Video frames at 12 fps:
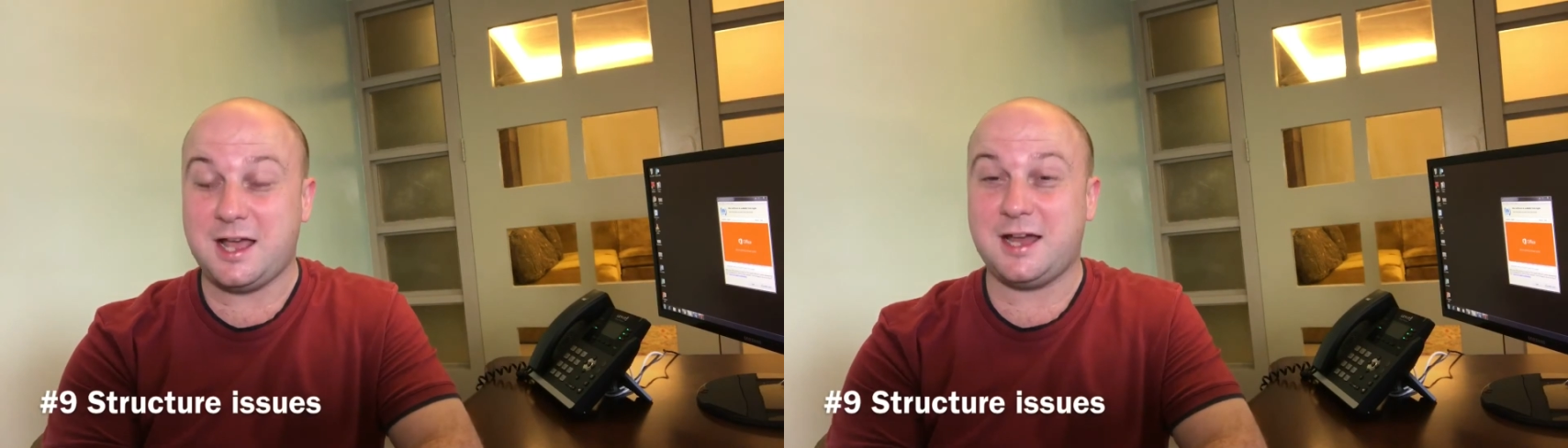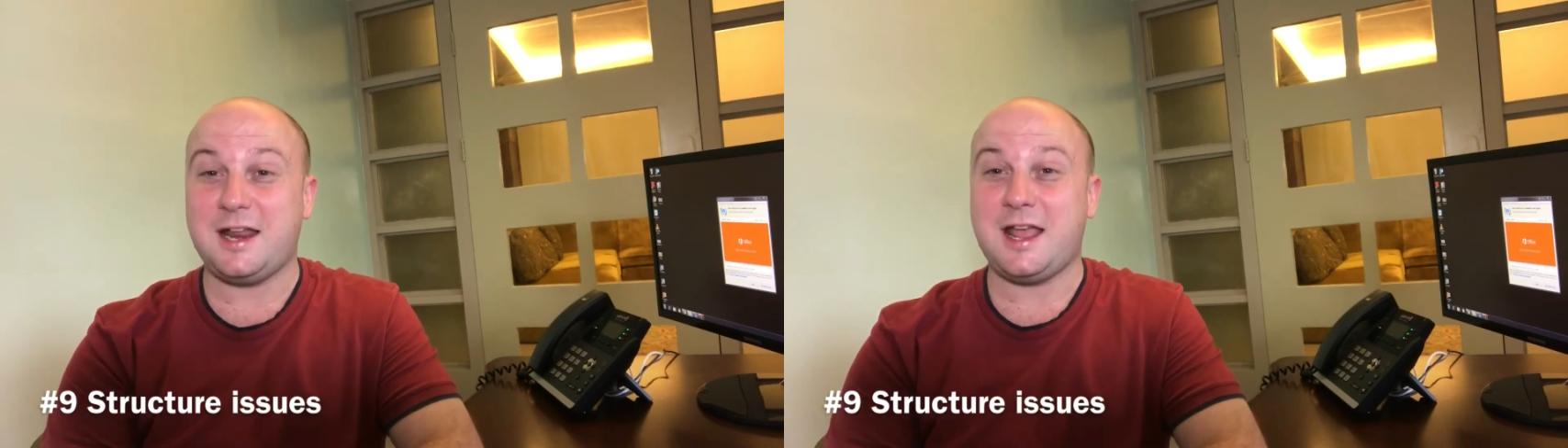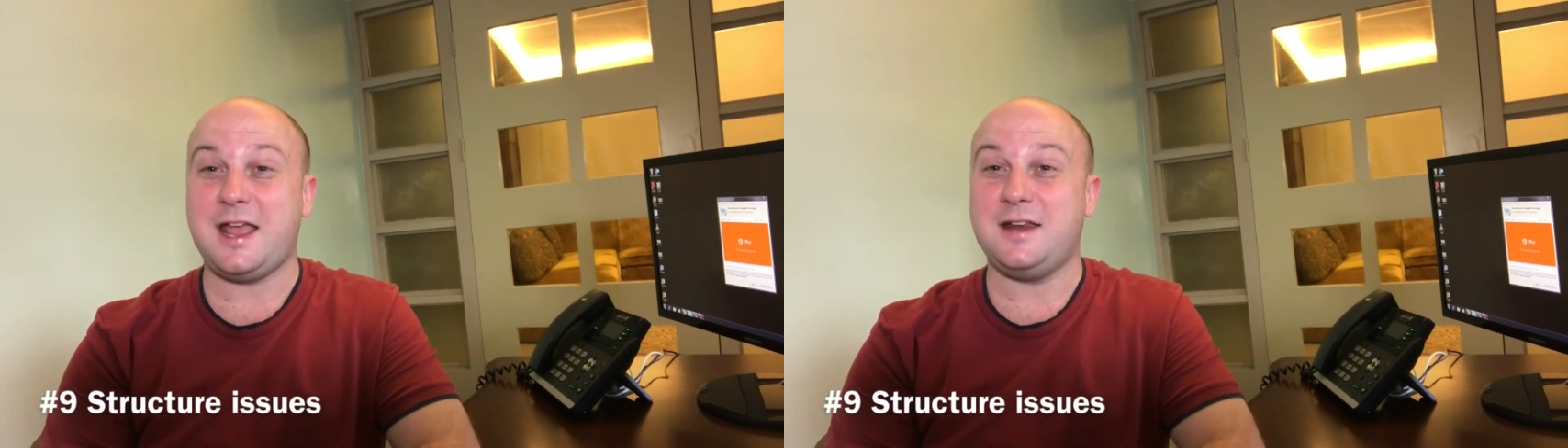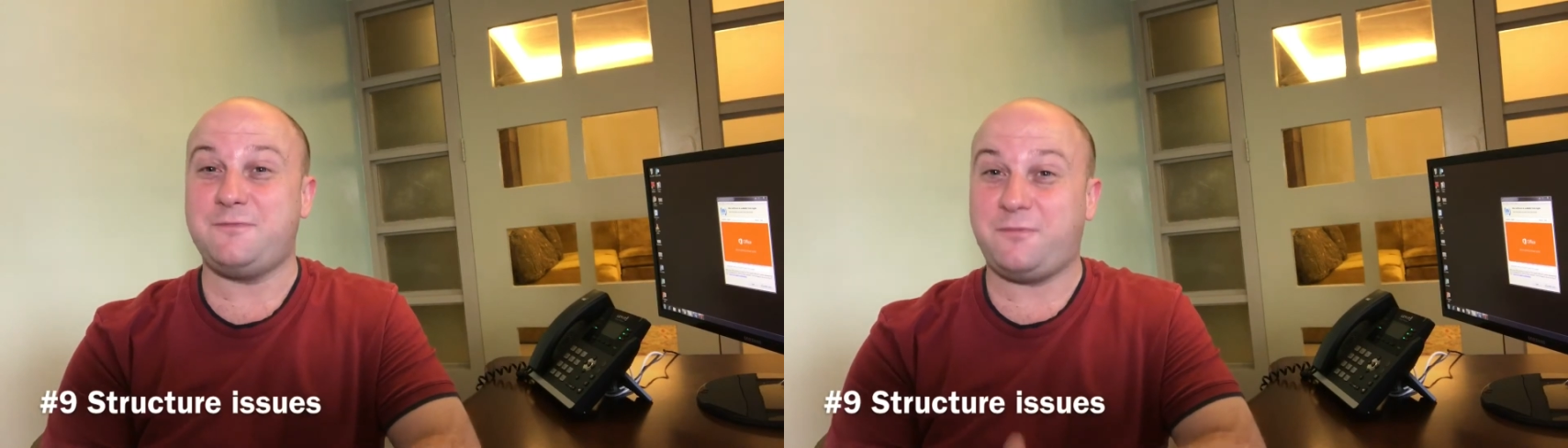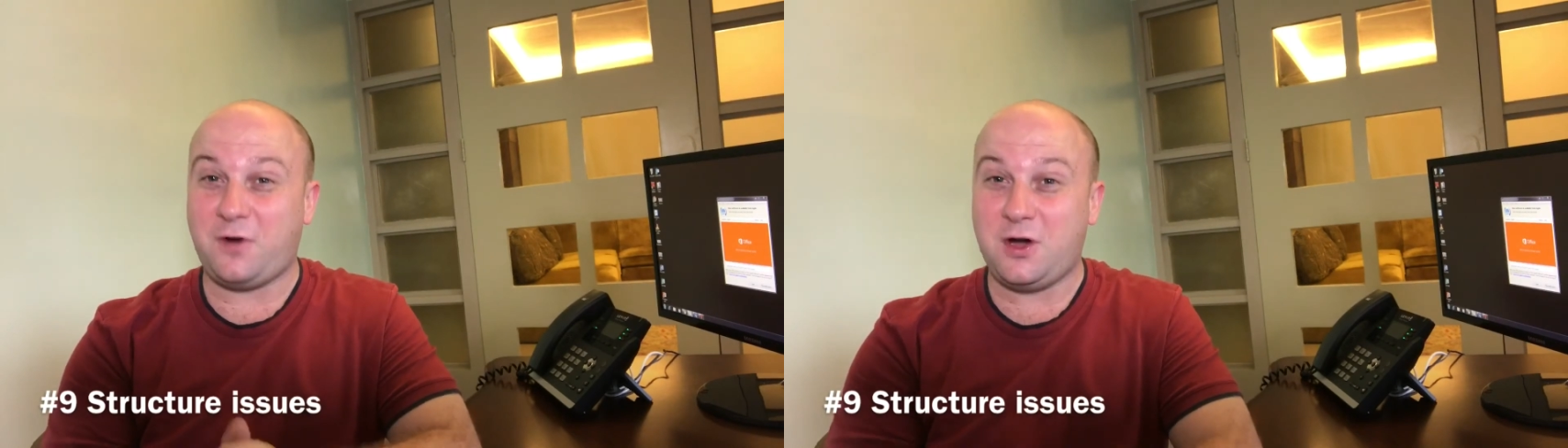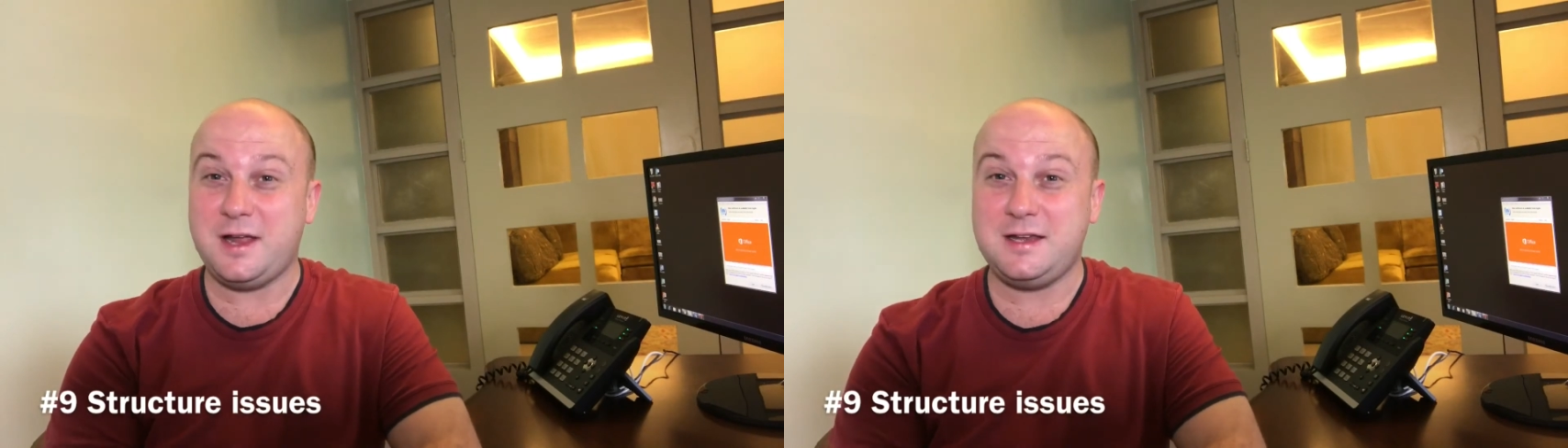out and
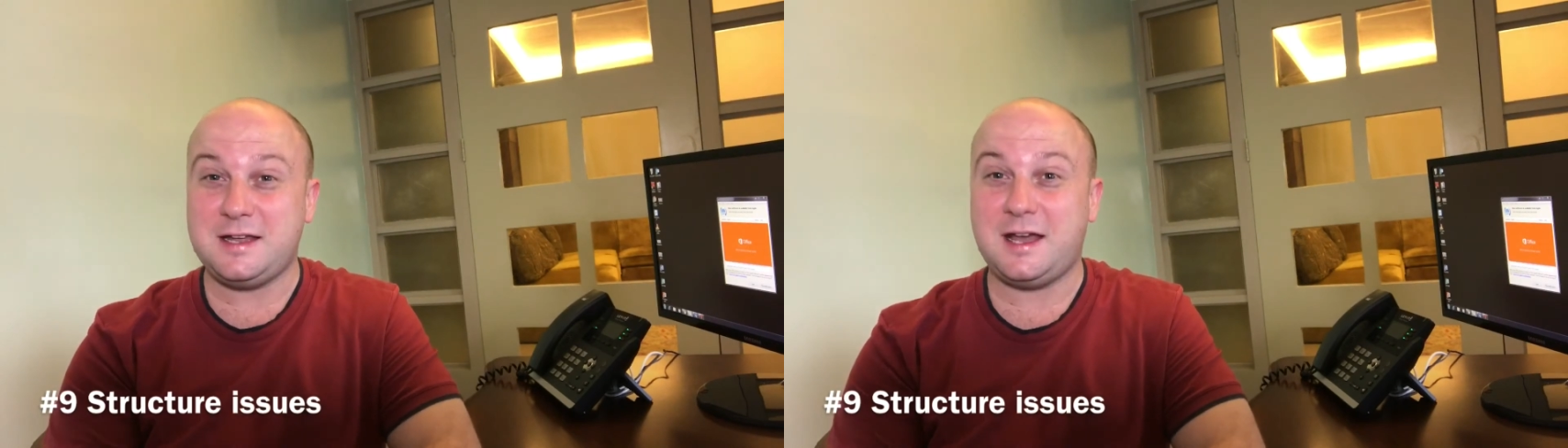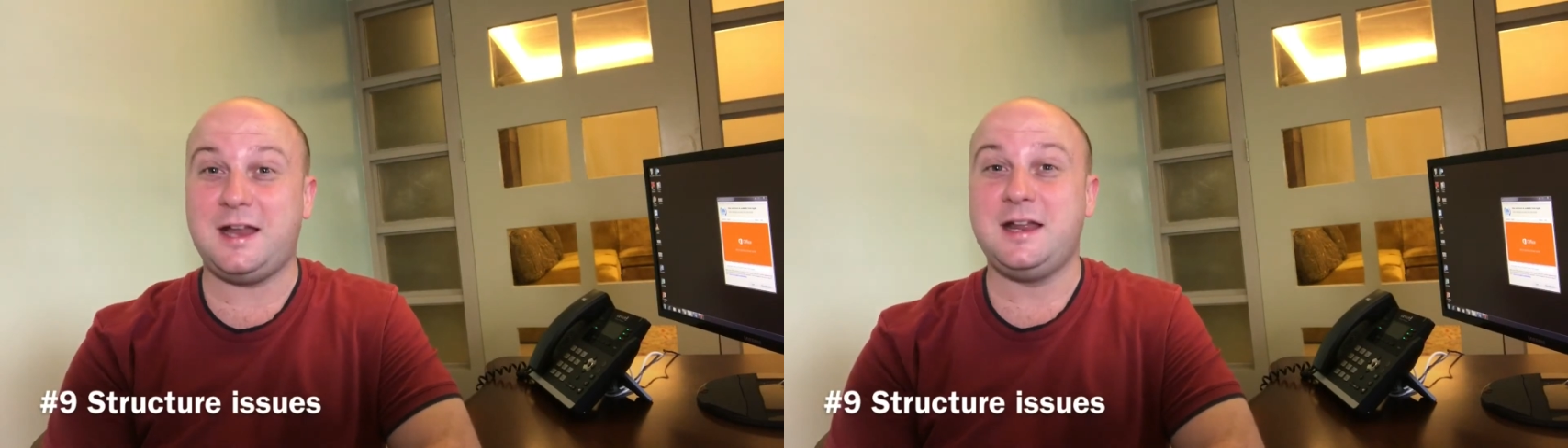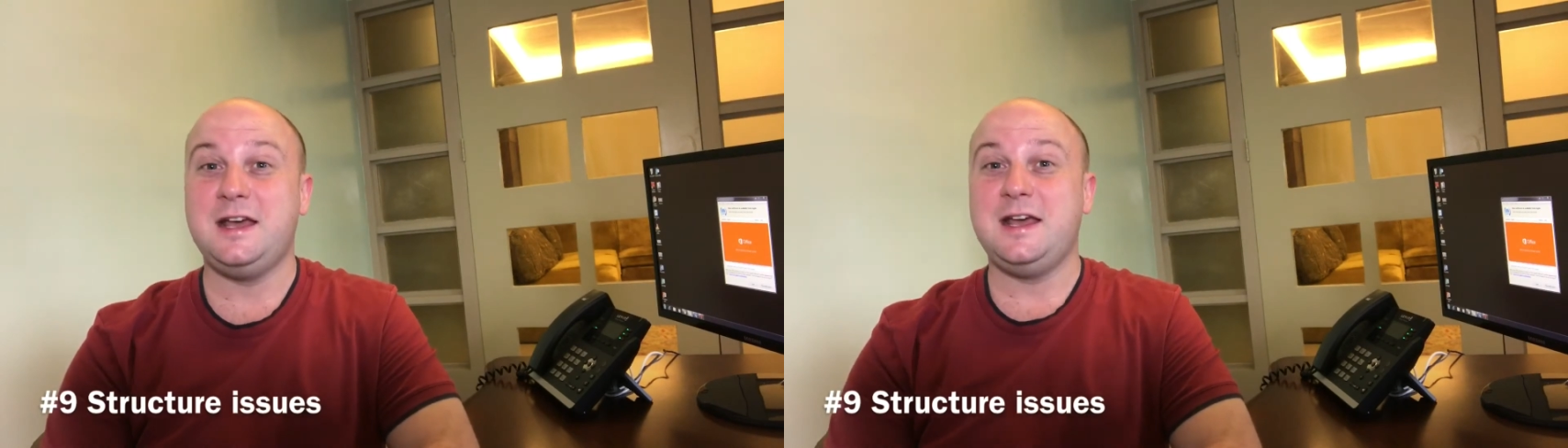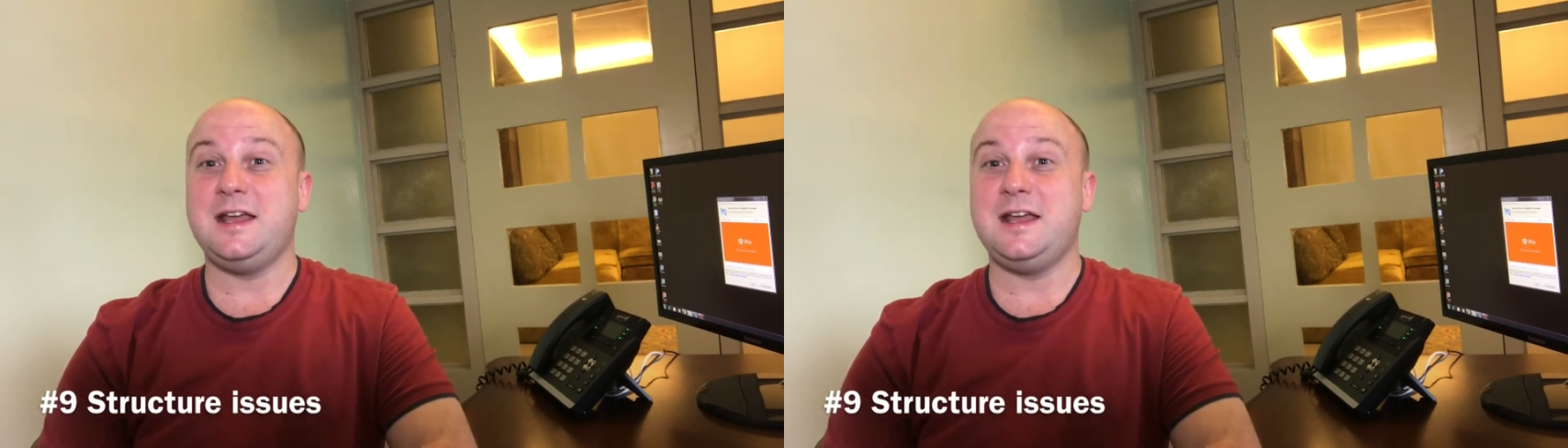find out,